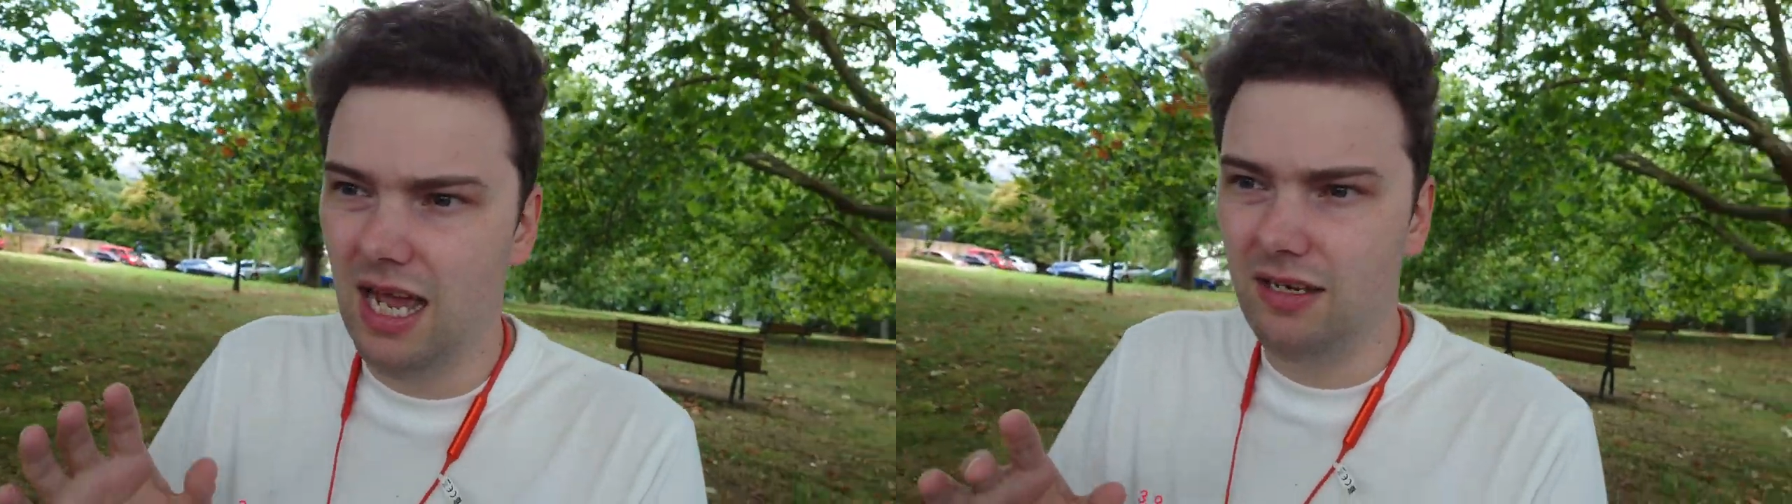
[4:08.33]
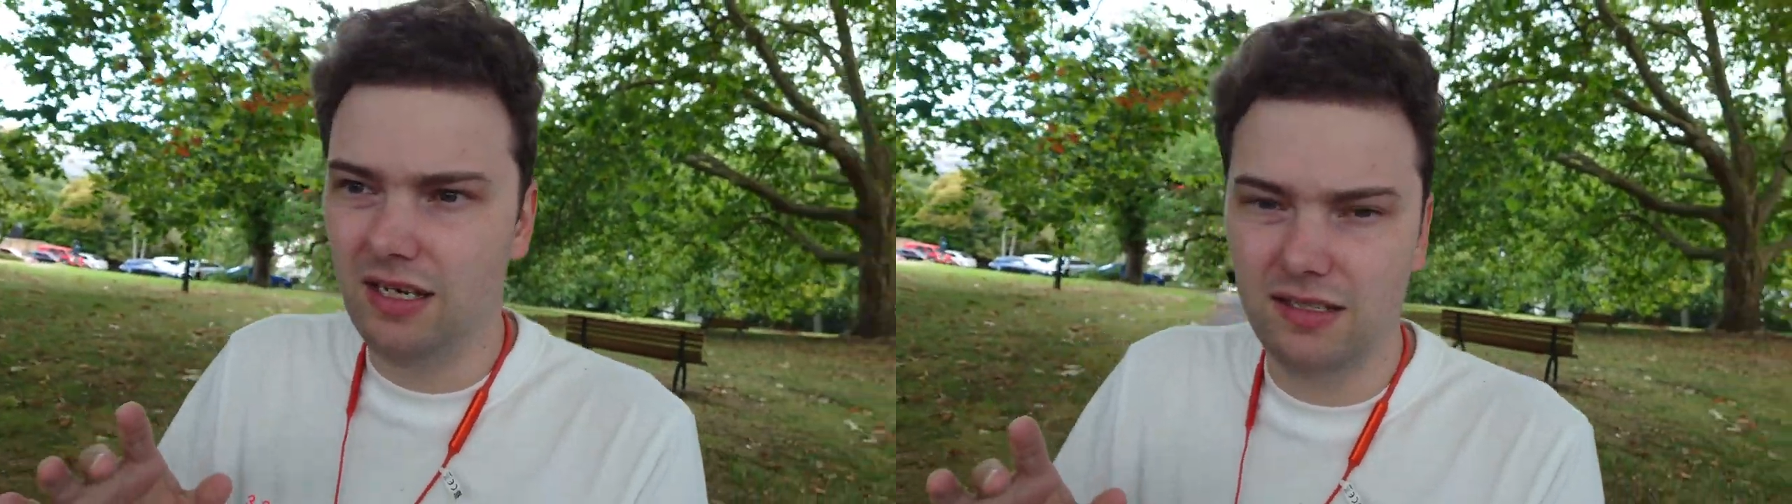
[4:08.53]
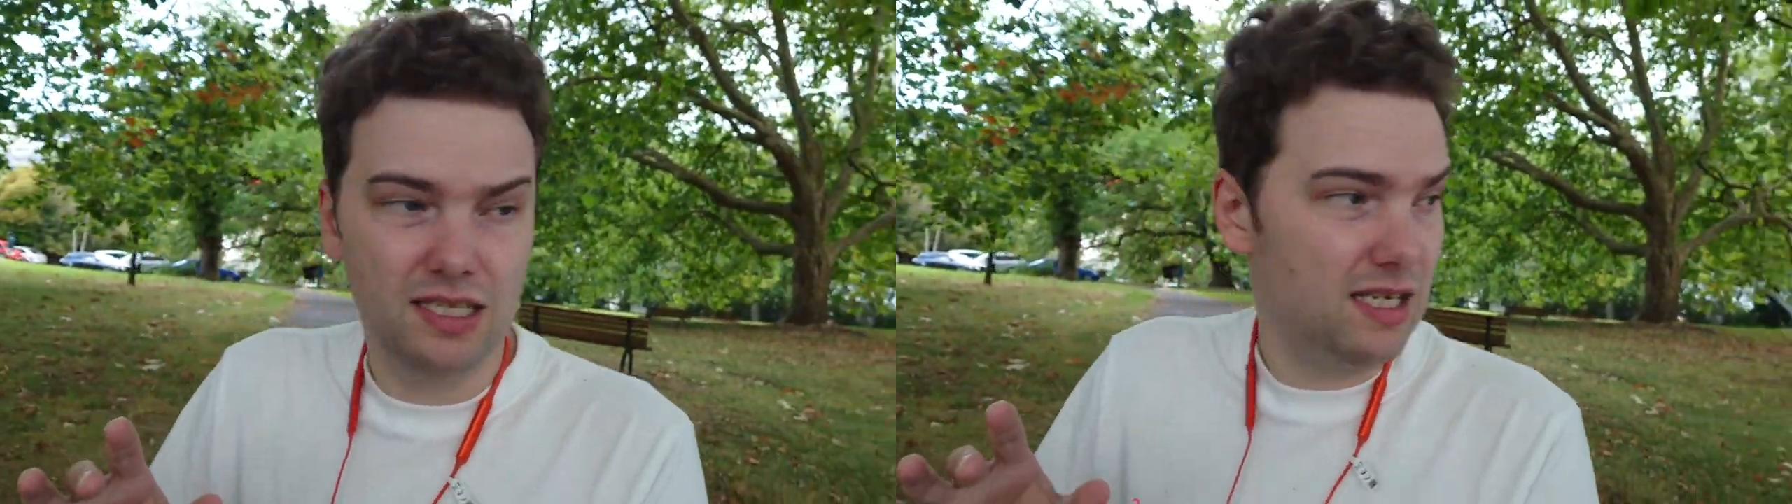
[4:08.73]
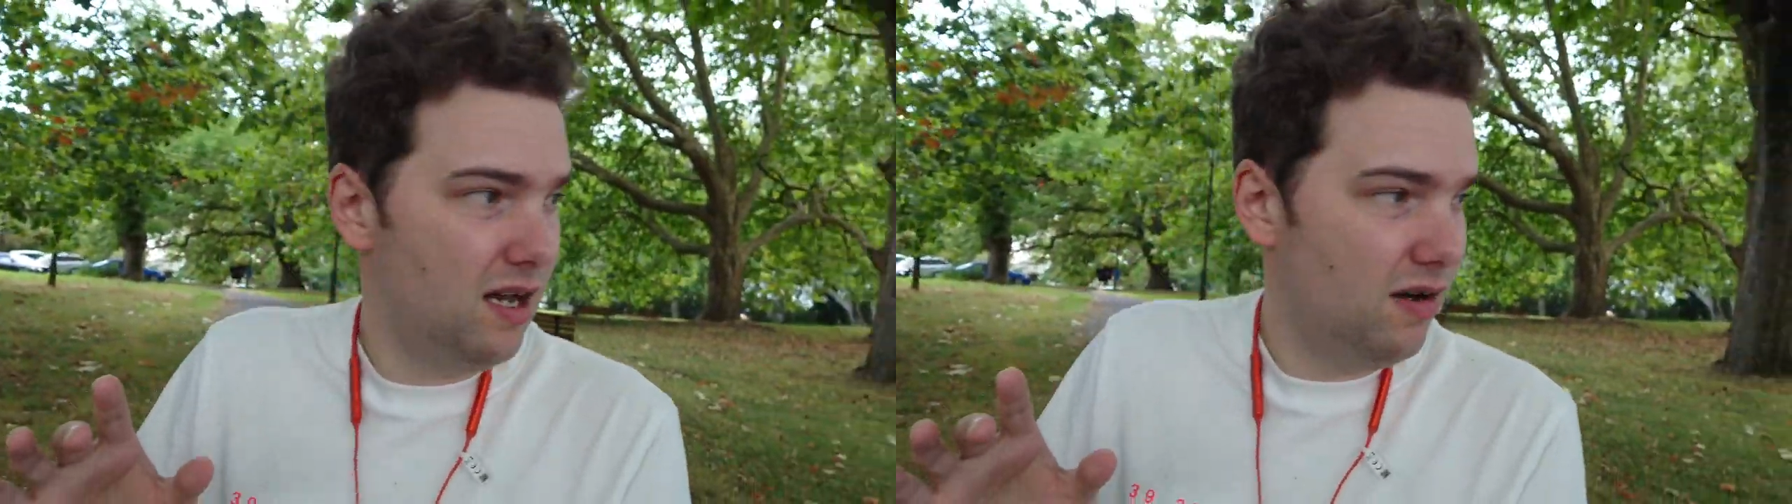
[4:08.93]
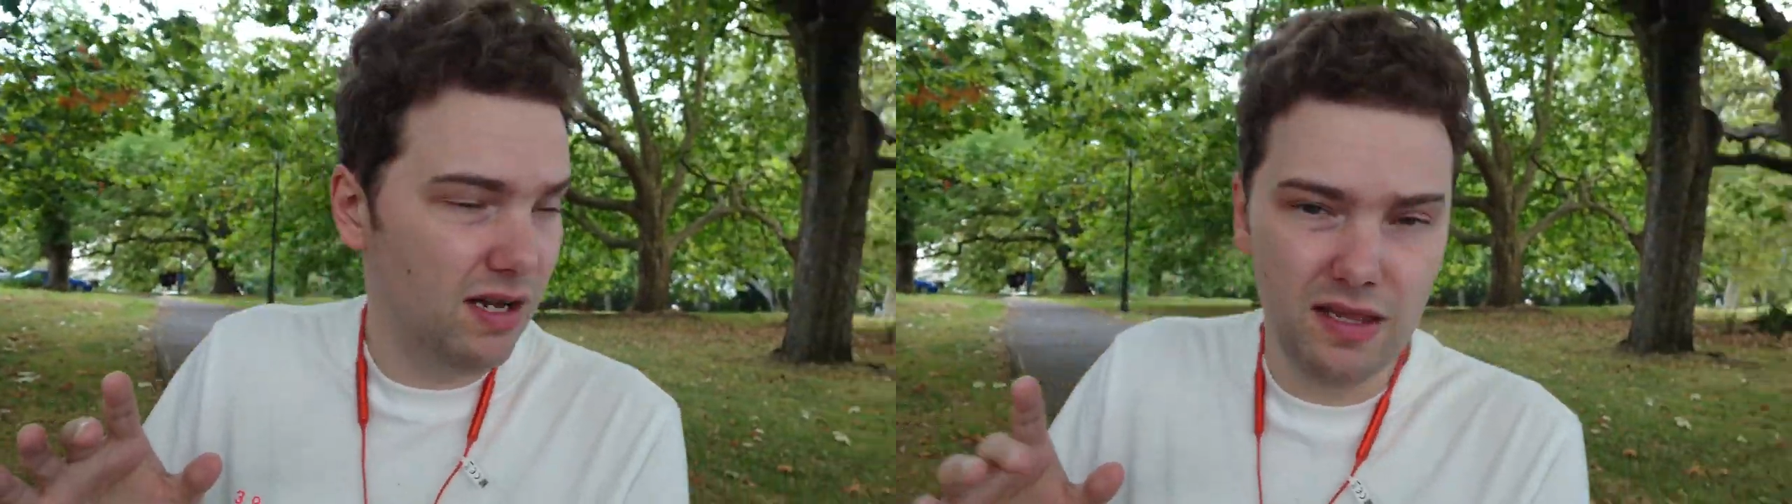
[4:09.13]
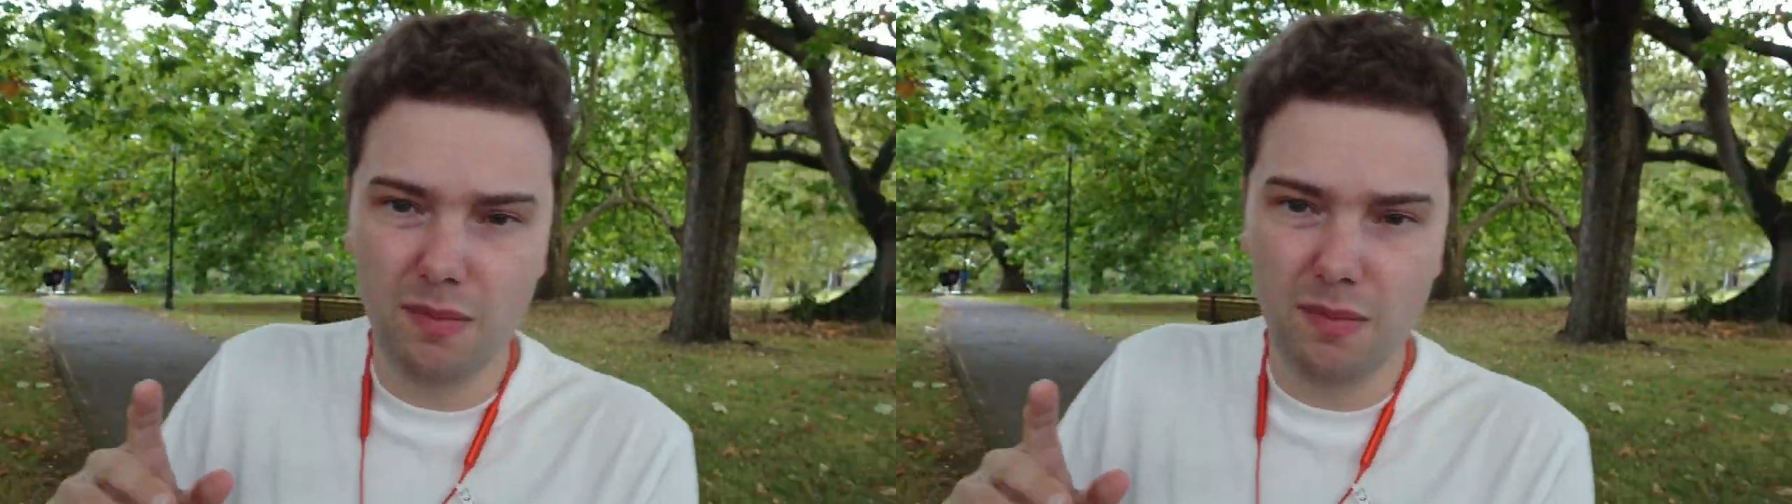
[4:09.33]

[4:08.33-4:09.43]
and you can see now